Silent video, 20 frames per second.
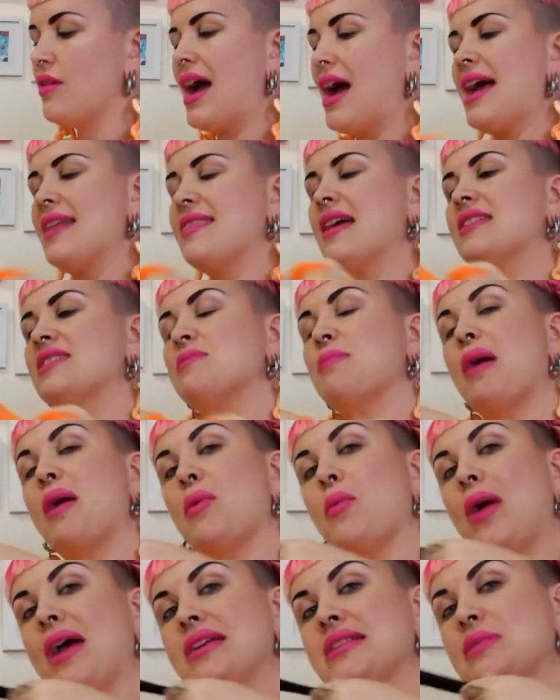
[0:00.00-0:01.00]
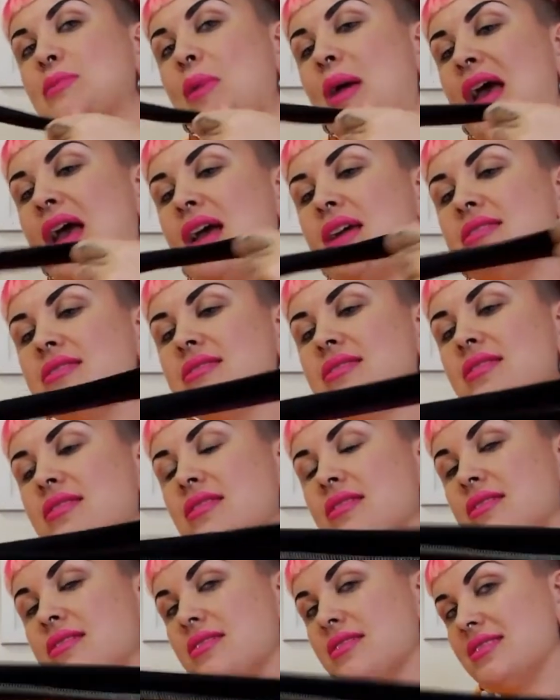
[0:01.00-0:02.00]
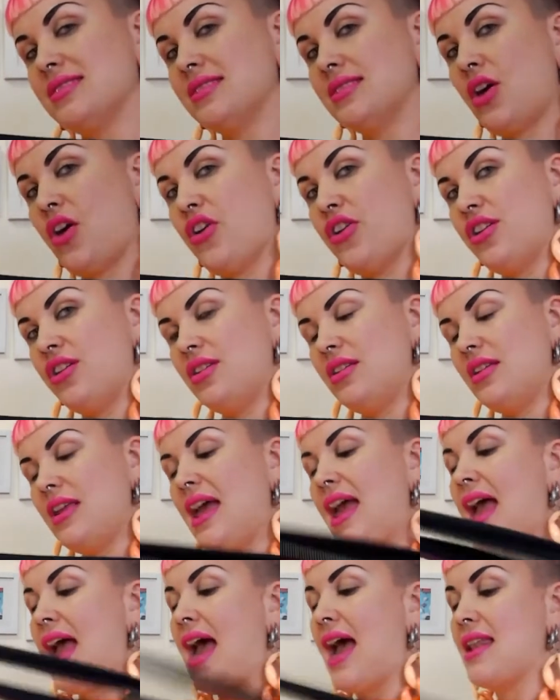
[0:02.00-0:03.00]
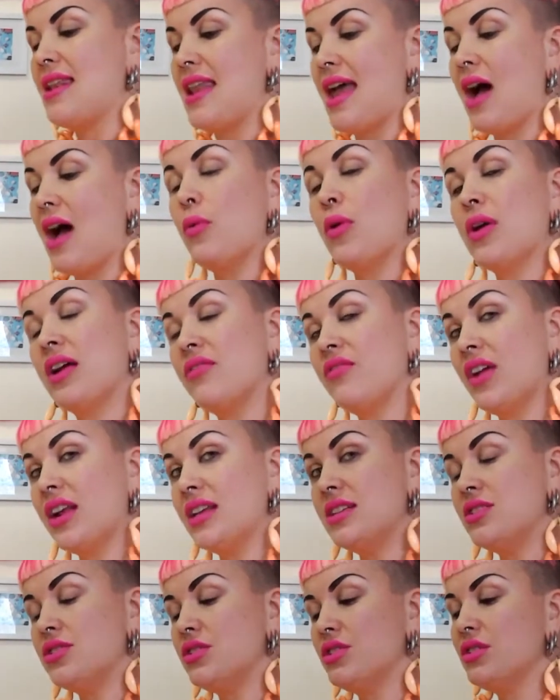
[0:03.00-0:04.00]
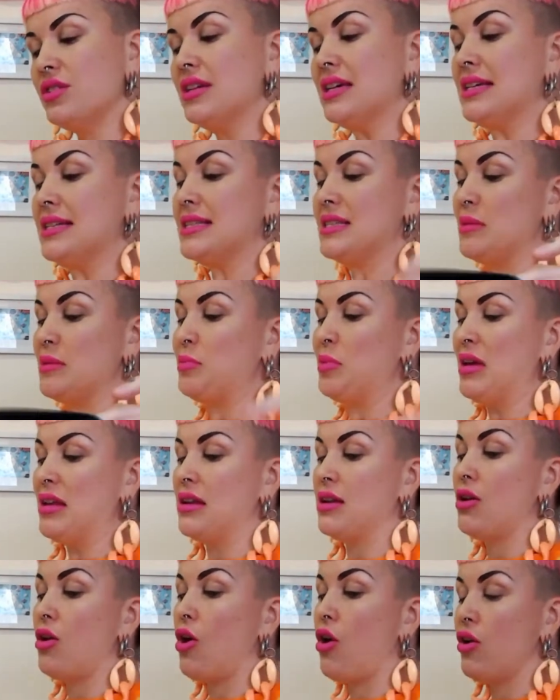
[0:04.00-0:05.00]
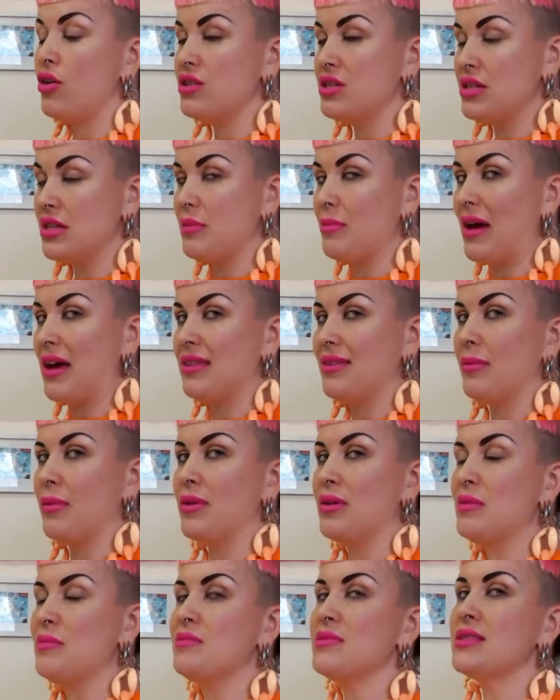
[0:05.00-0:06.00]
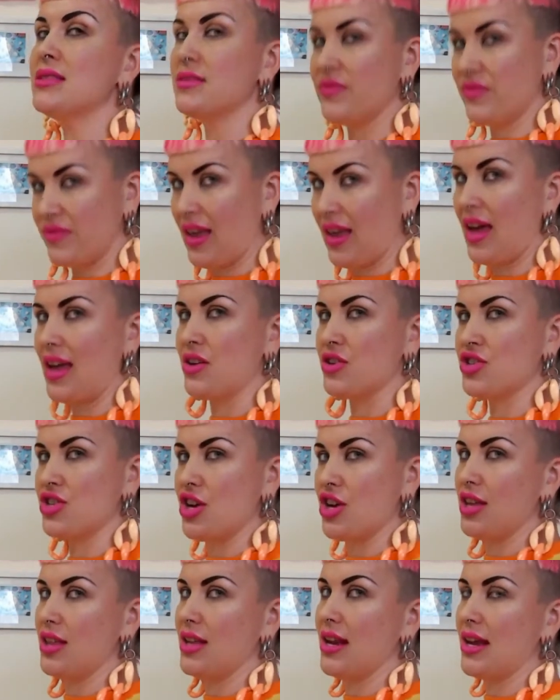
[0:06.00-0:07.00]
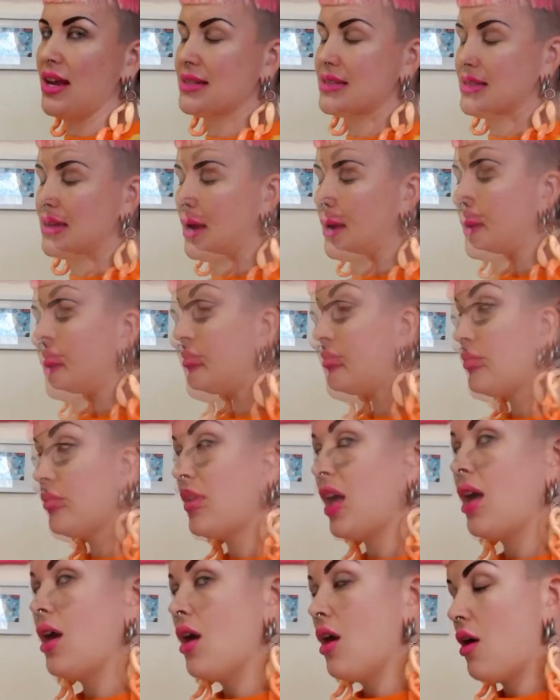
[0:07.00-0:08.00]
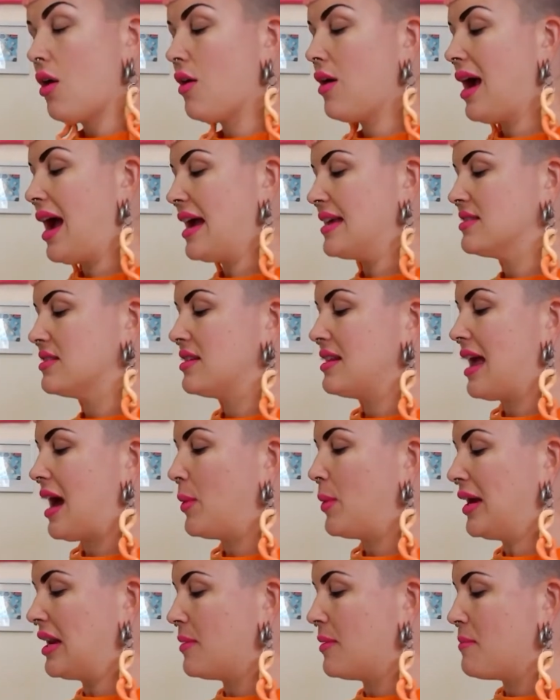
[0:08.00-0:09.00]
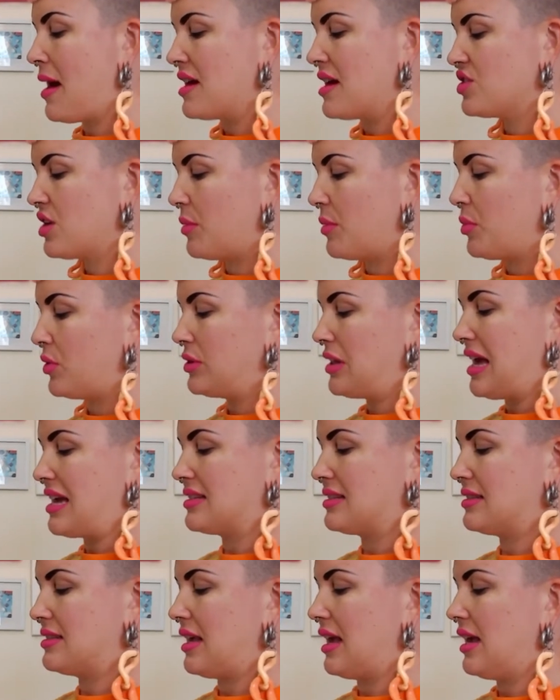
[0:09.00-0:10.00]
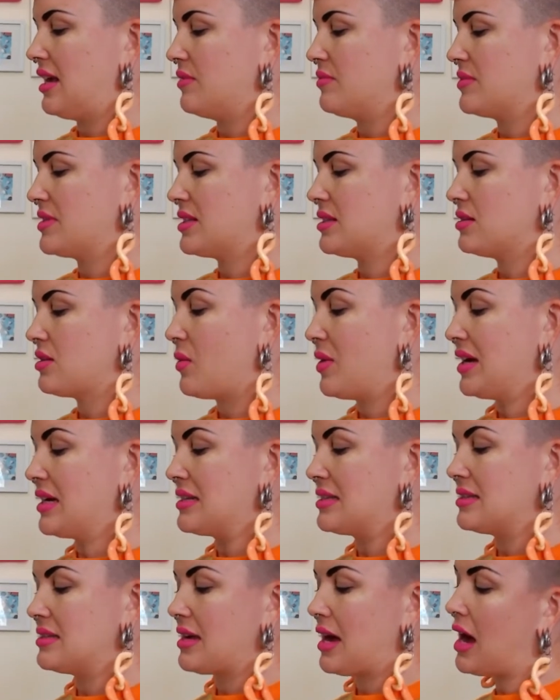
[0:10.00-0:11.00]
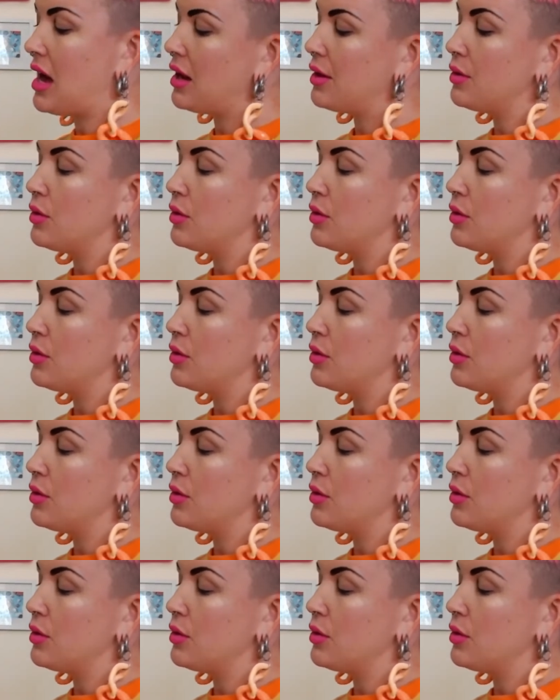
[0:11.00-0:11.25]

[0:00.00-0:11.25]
That's my waistband sewn, and now what I'm ready to do is to pin it onto the bather bottoms, and I'll show you the next step. All right, so now we're going to match up all our seams. So we're going to start